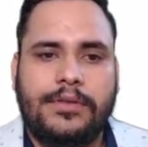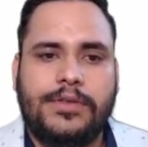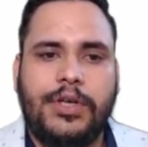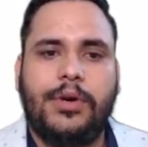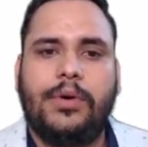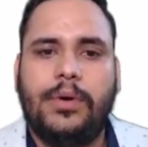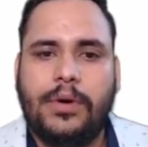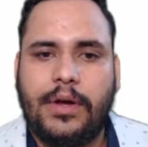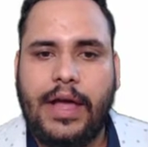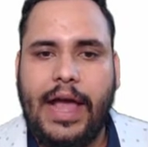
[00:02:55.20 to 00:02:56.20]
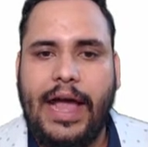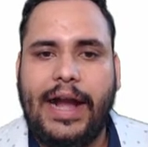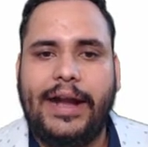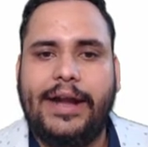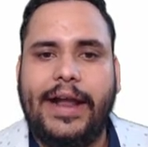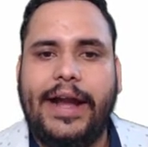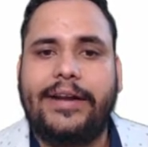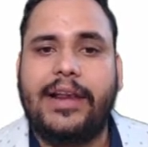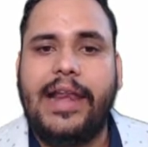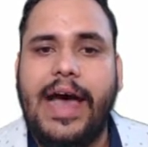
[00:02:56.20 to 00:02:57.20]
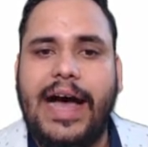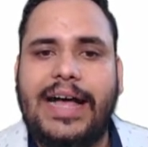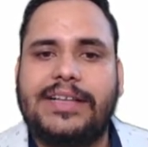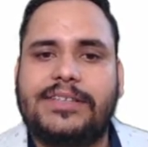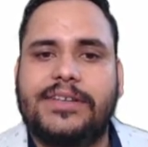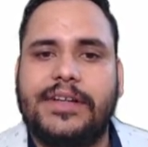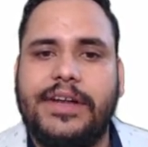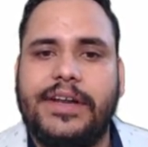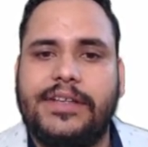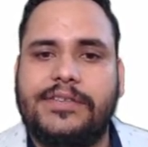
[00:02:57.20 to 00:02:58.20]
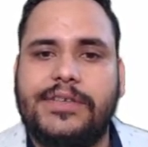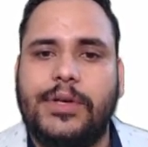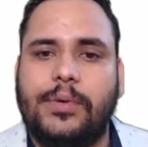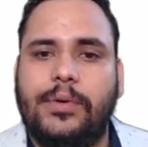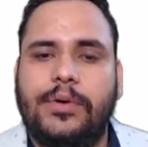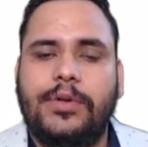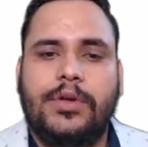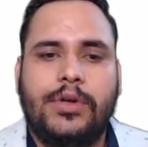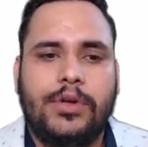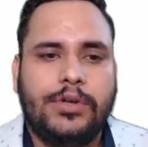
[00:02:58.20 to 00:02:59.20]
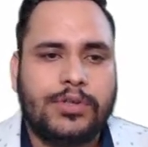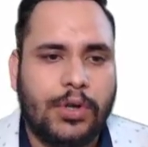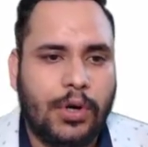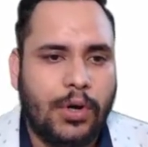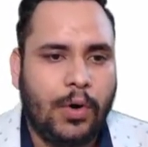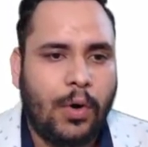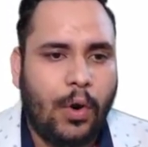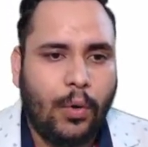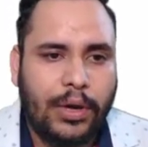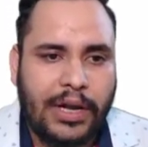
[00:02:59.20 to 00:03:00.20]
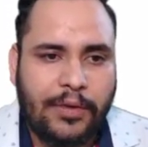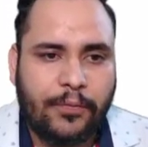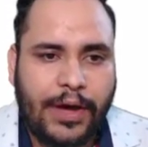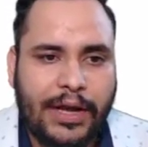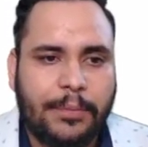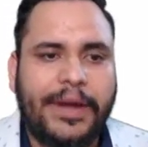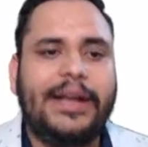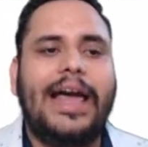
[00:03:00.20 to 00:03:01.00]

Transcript: 0 and at last it is 0. So only 1 bit